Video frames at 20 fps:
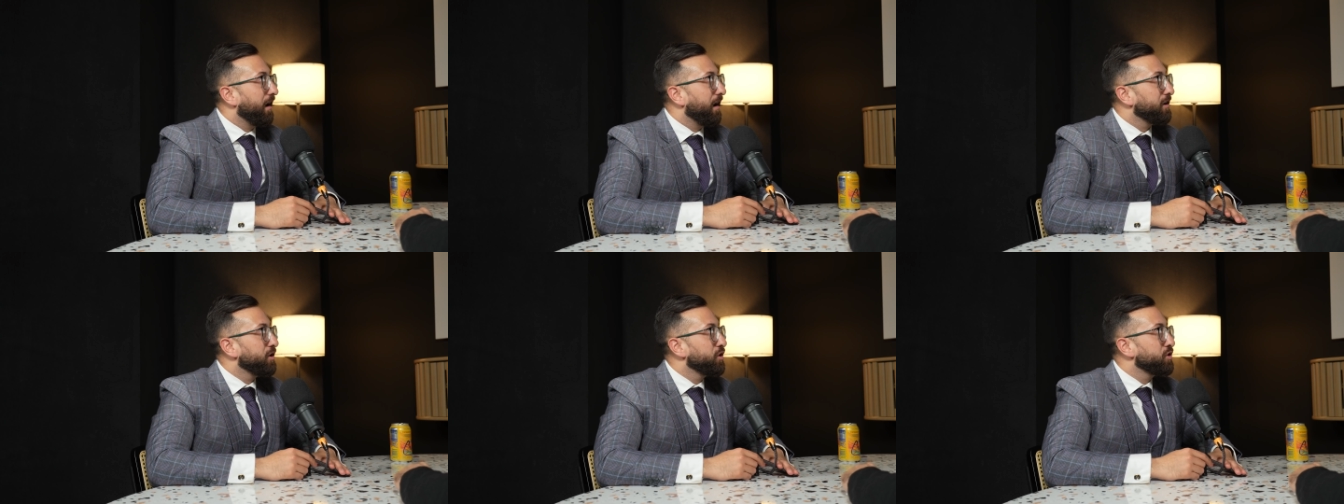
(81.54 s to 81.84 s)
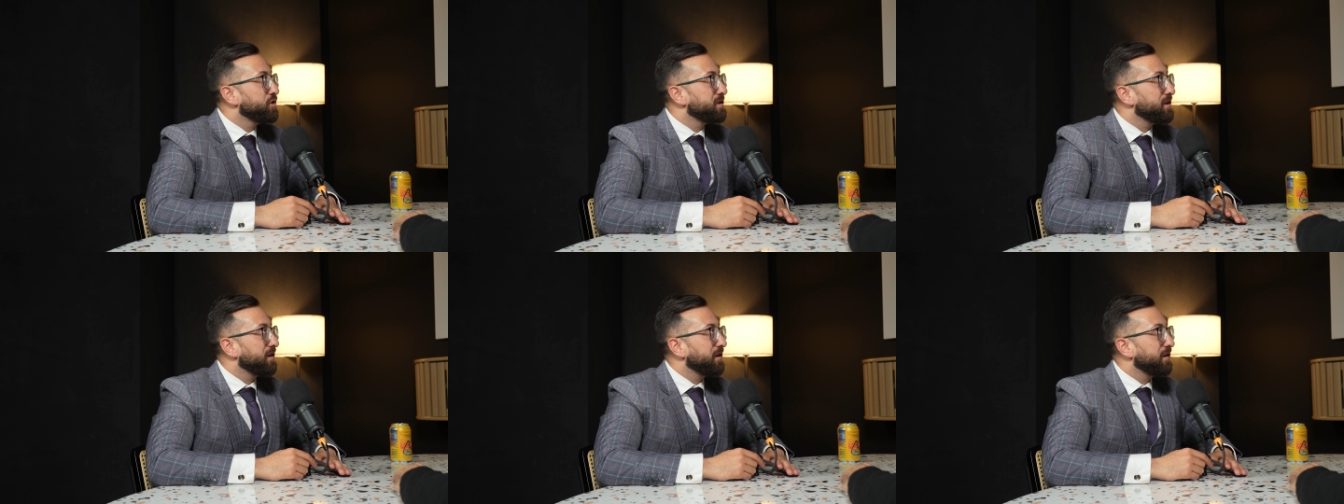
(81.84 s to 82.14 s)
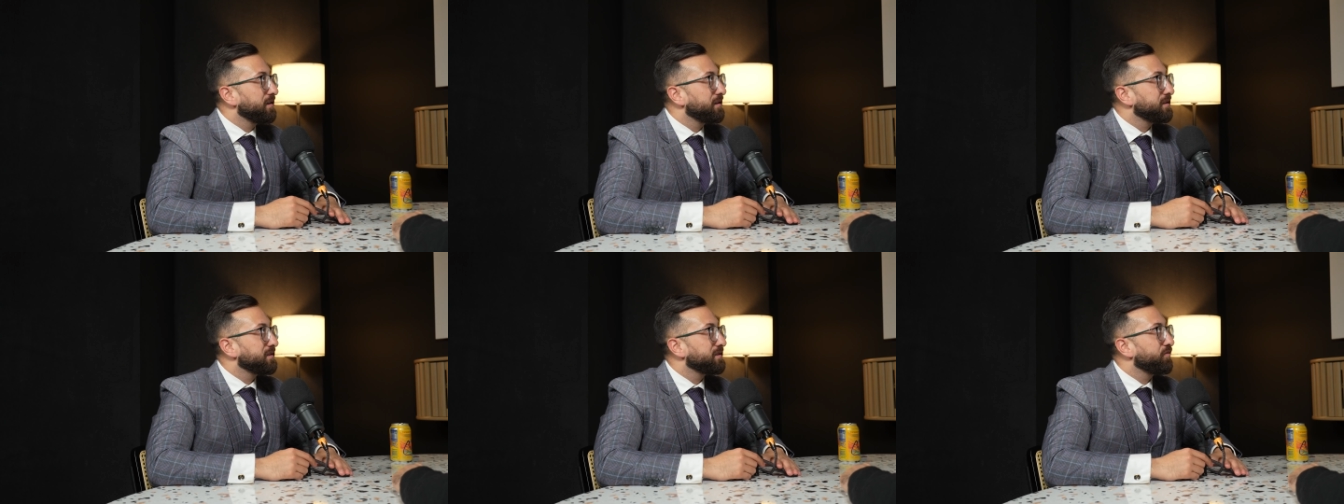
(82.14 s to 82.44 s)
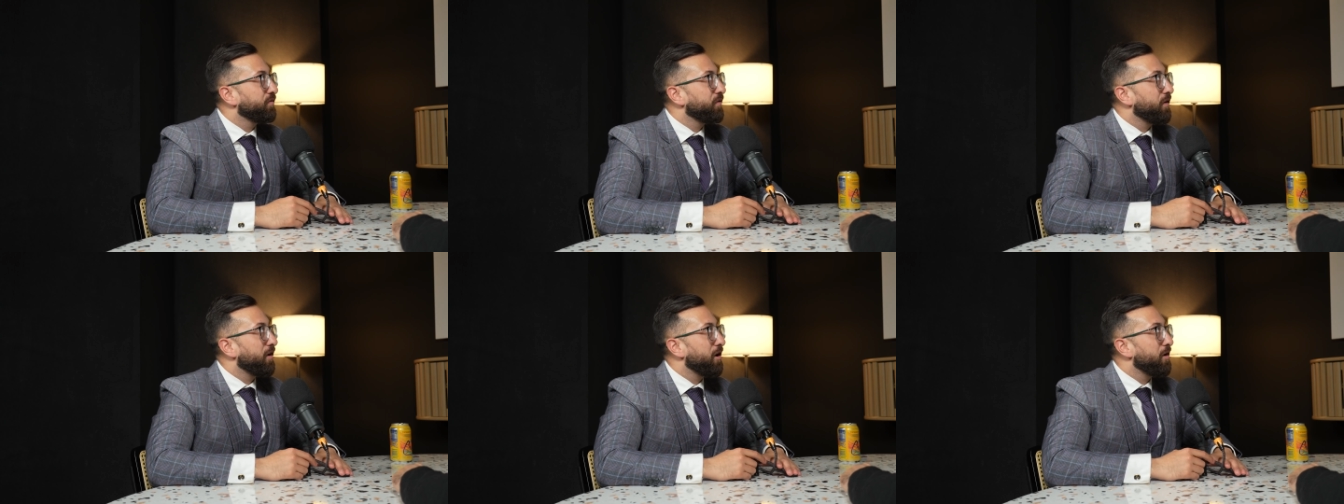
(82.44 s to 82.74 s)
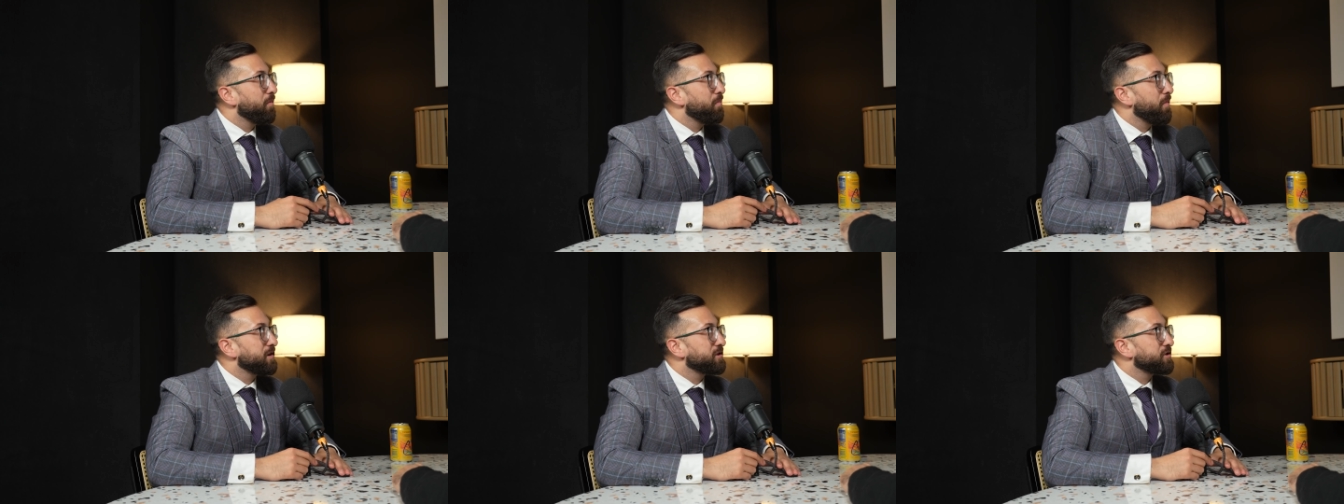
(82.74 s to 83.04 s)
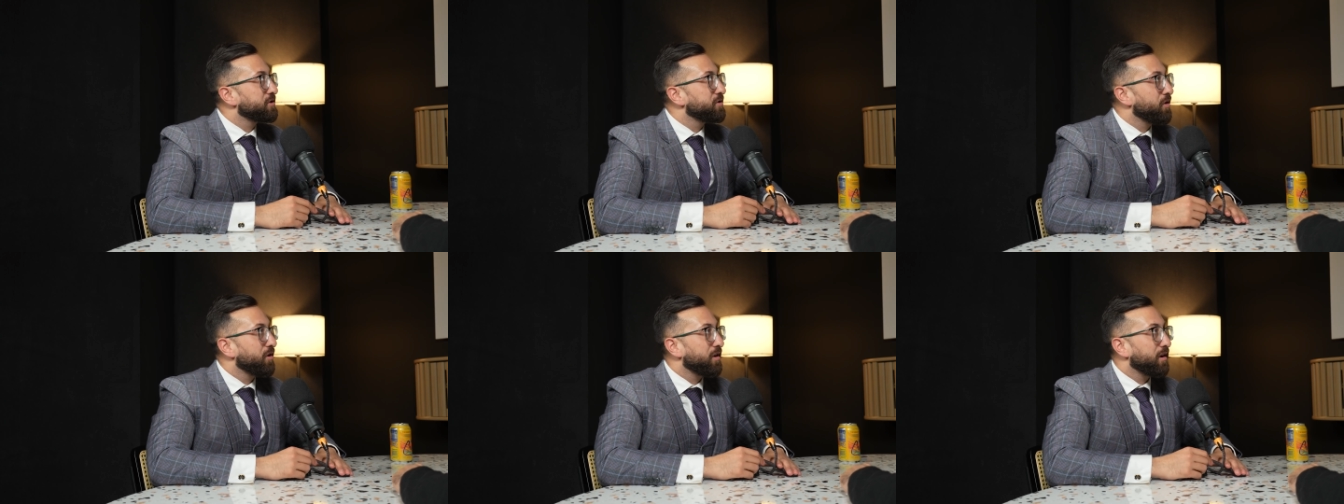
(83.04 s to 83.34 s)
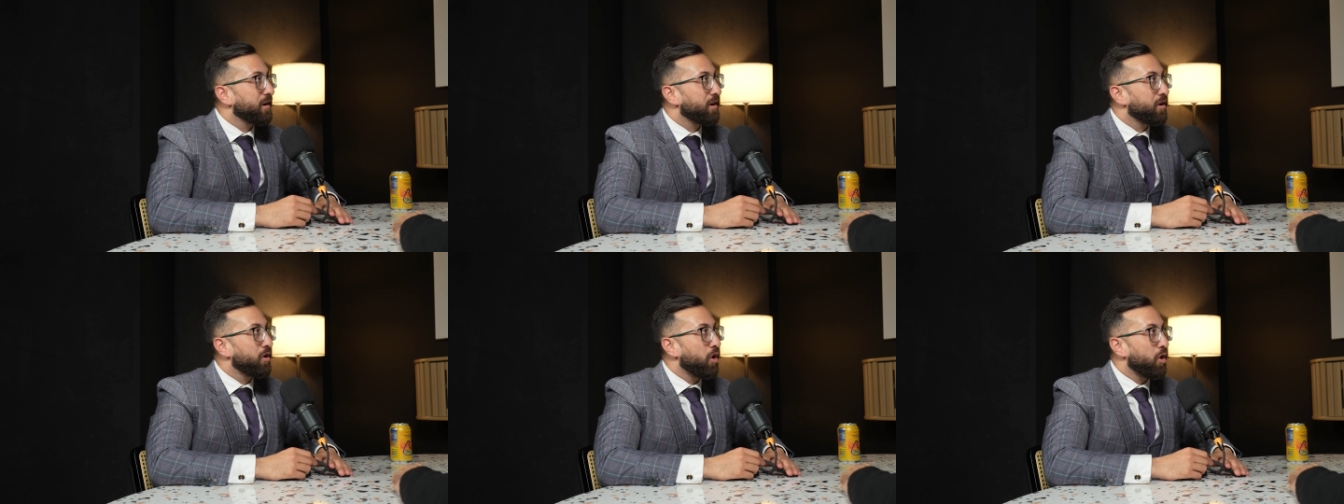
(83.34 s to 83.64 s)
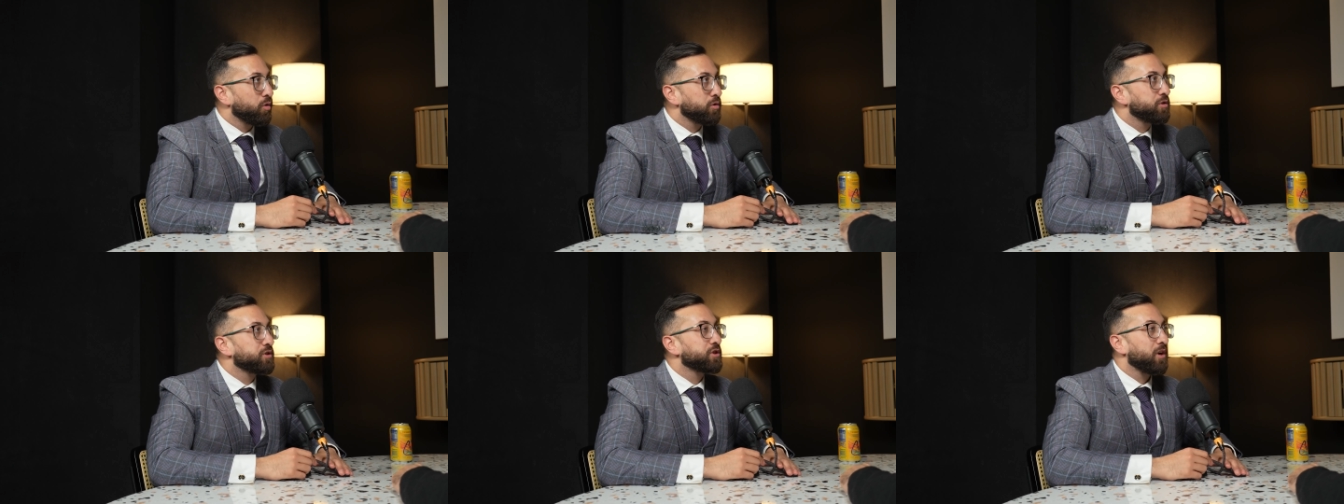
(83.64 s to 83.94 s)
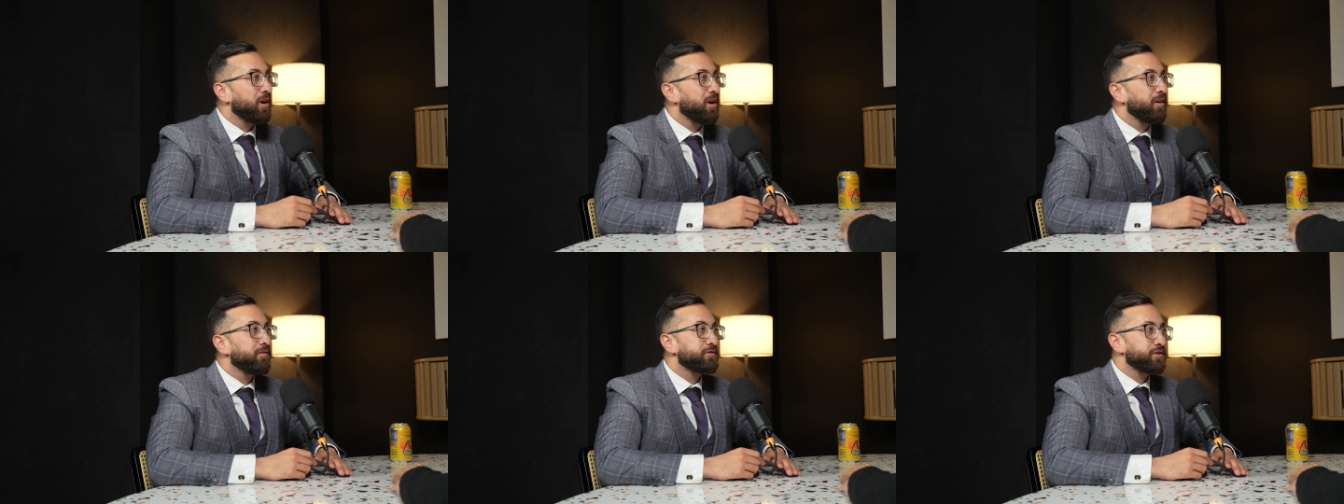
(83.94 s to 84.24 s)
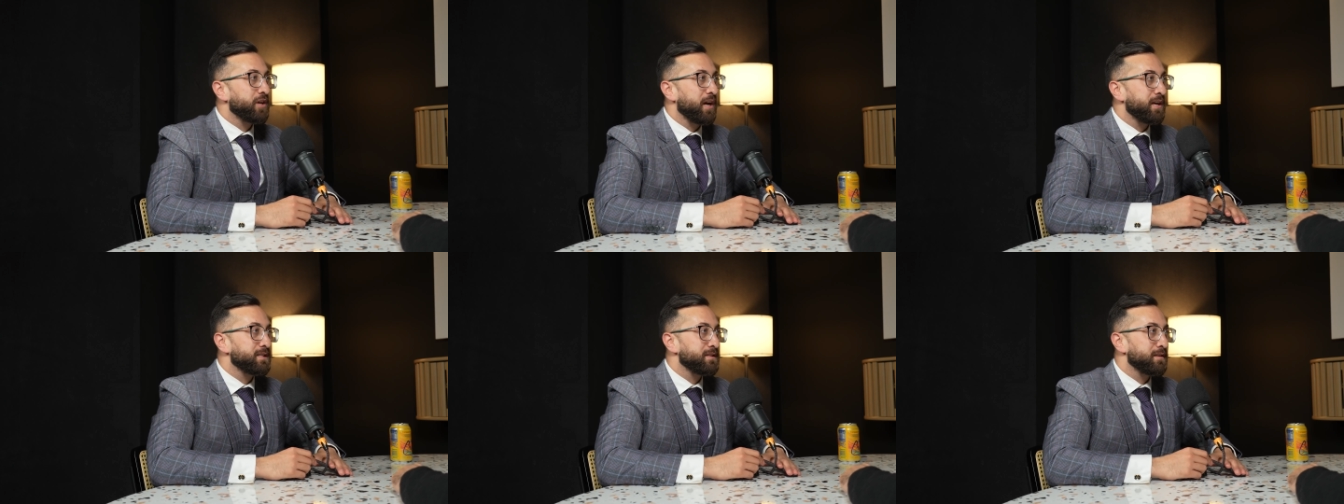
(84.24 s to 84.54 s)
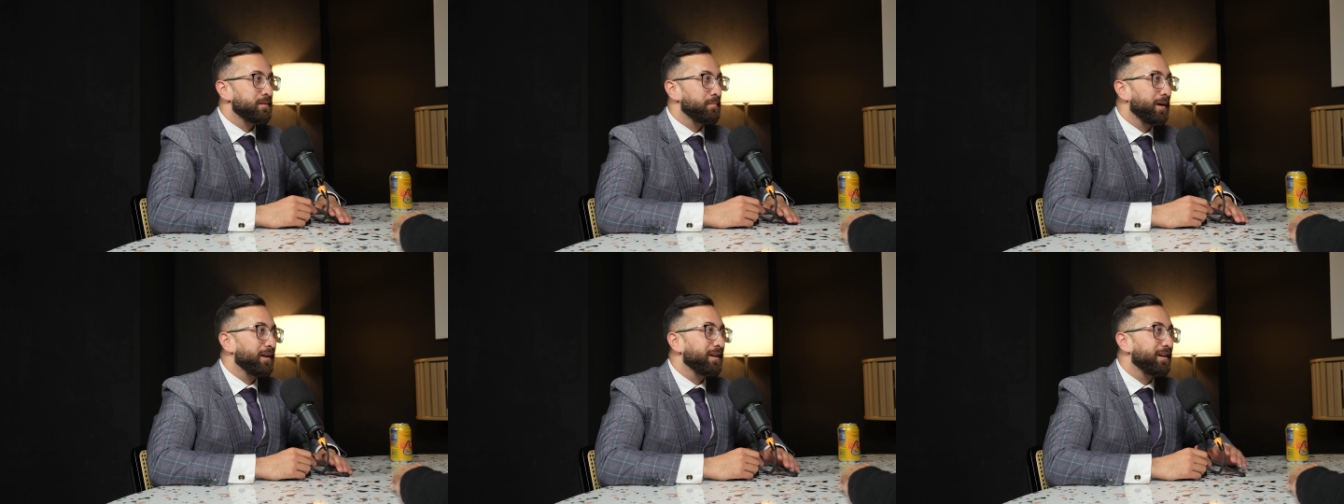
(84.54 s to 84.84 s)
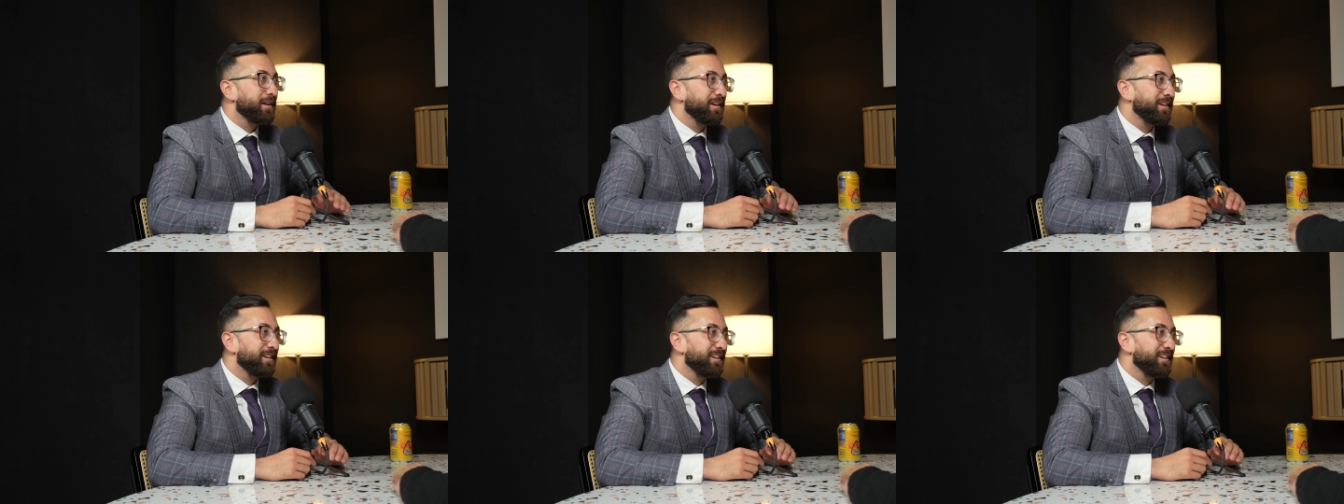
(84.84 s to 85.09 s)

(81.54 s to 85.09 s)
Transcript: New Zealand is very much not a culture of chasing money.